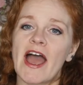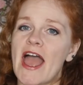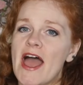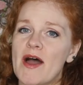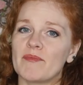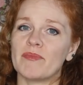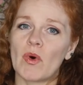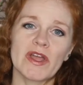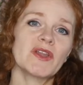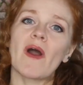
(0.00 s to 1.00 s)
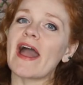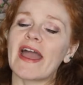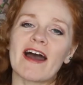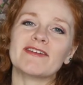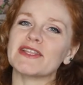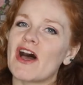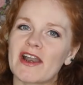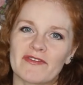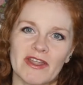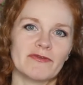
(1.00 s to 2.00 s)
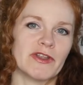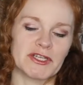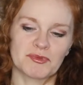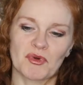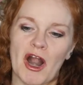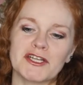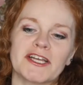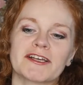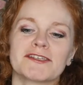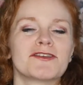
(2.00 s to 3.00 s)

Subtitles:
and boy do I have a lot of unfinished projects.